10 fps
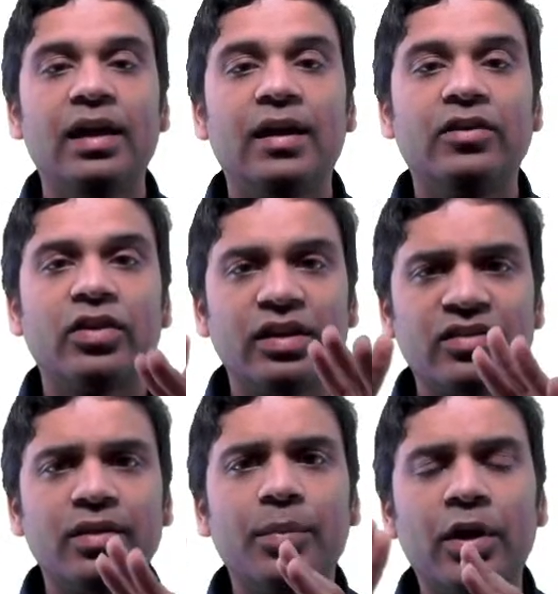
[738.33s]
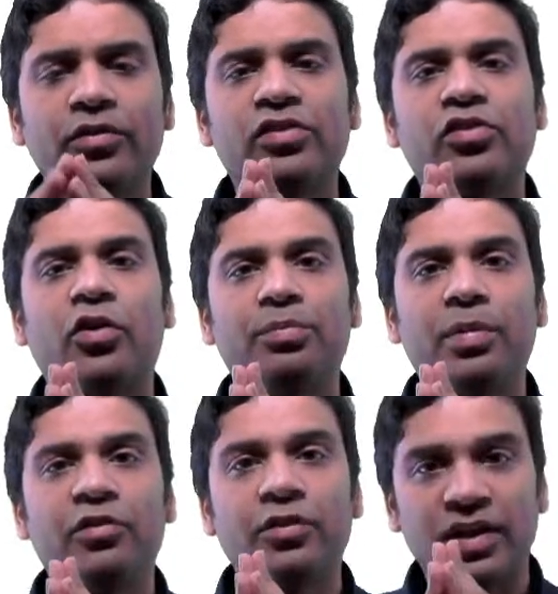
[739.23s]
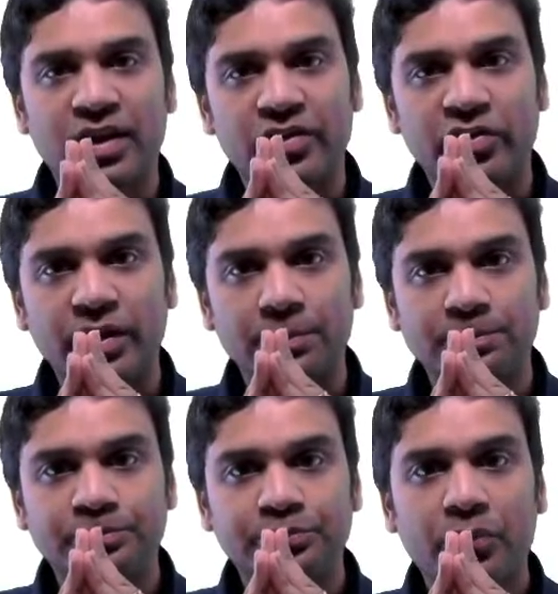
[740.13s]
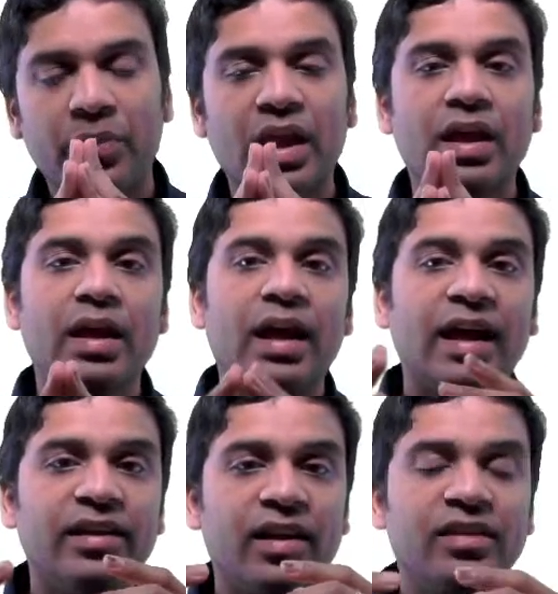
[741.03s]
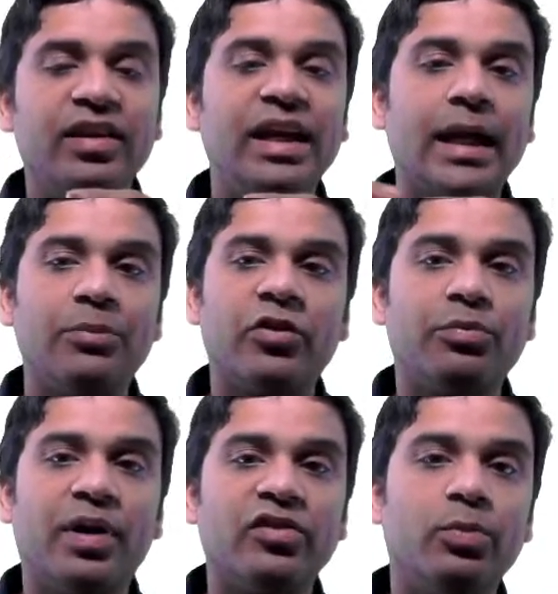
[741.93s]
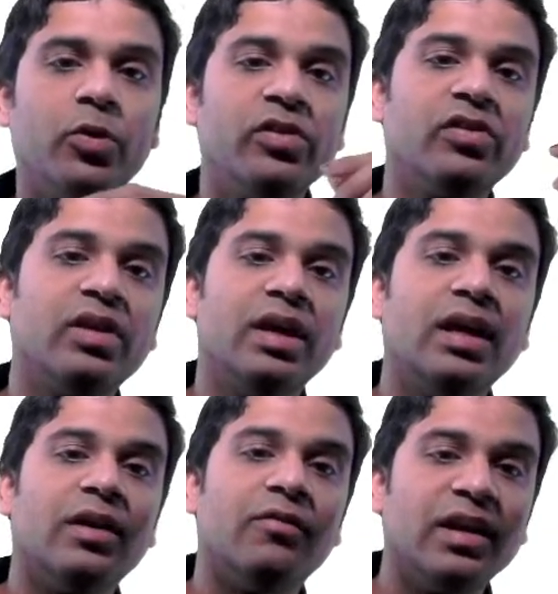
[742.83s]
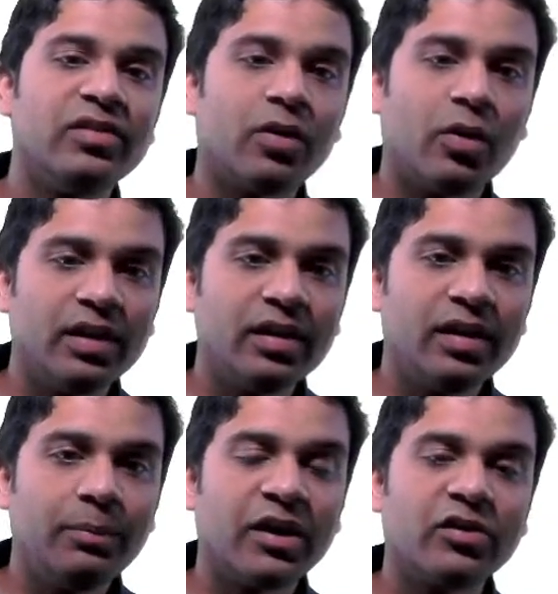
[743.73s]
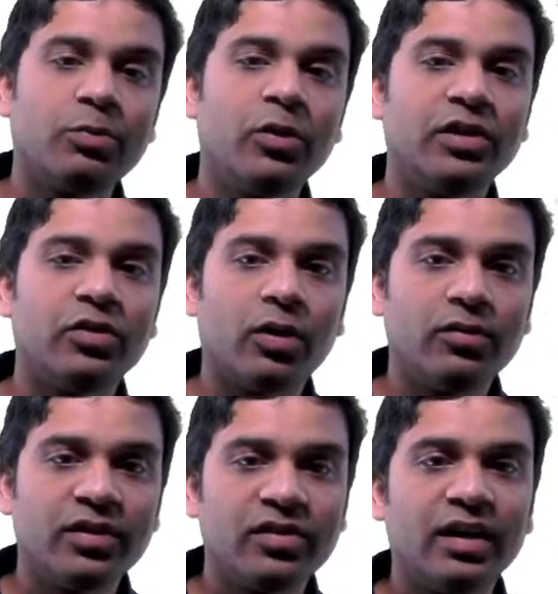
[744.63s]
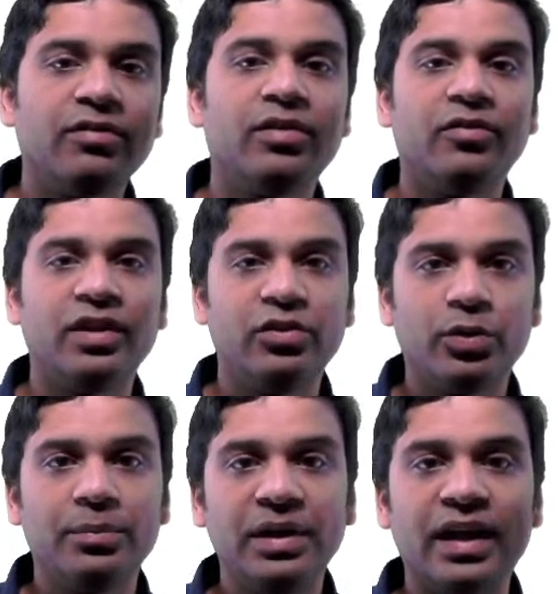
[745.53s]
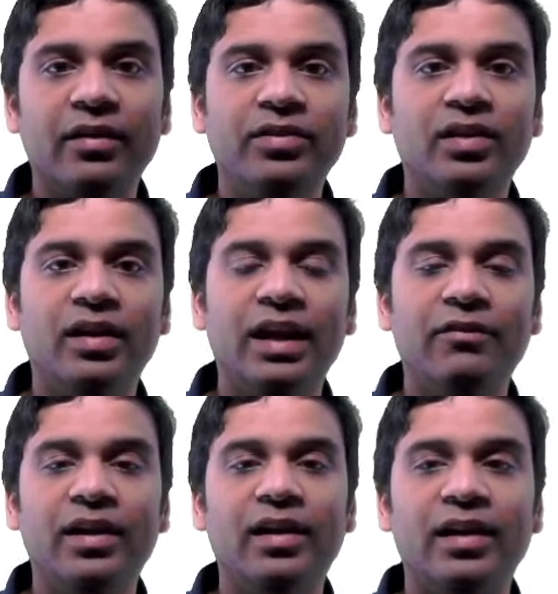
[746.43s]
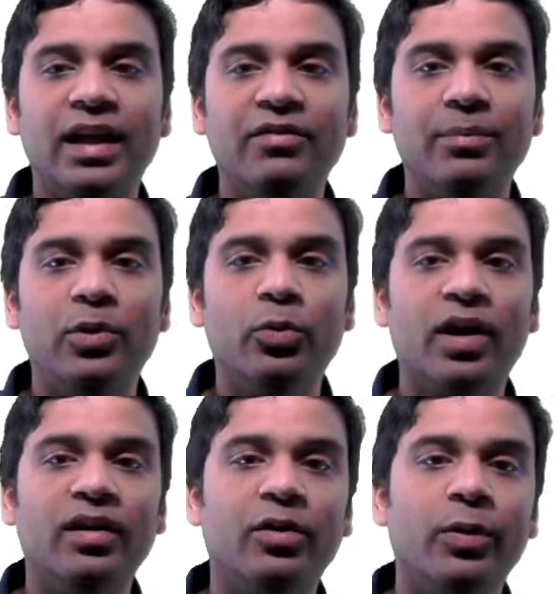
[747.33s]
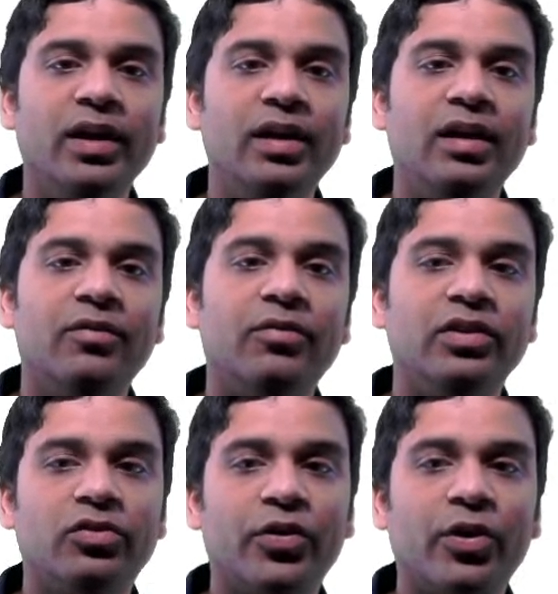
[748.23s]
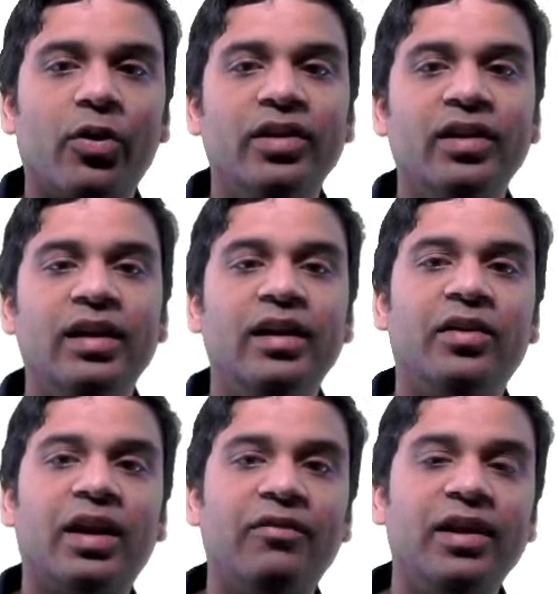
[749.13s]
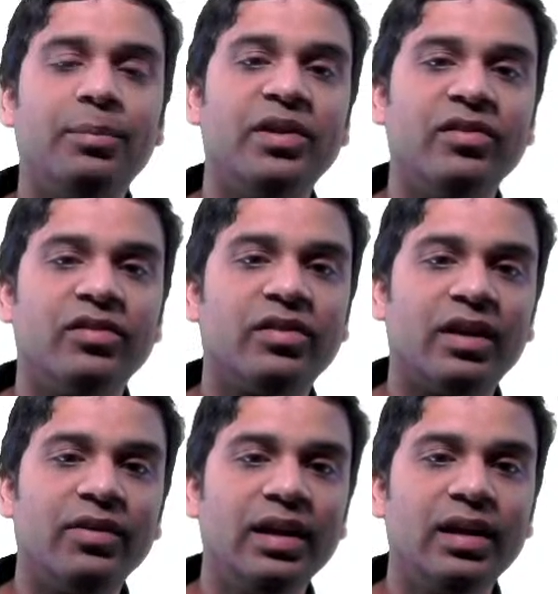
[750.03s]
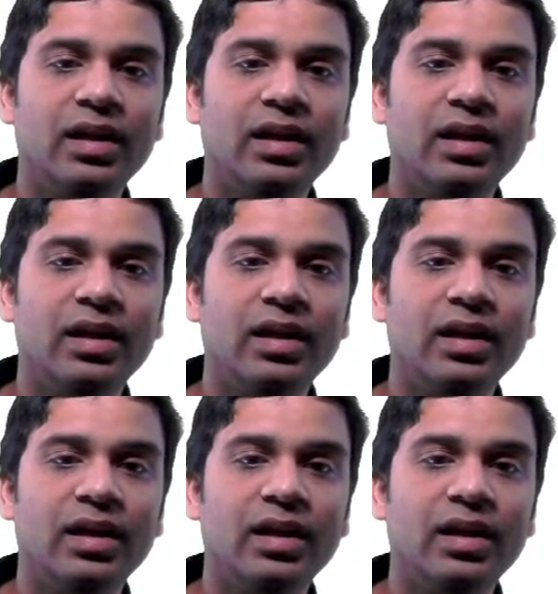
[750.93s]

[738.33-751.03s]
So it's a symbol of the soft power of the country. And there are three types of passports. One is the ordinary passport, which all of us have, which you and me have, the navy blue color one, which is for ordinary travel and business travel.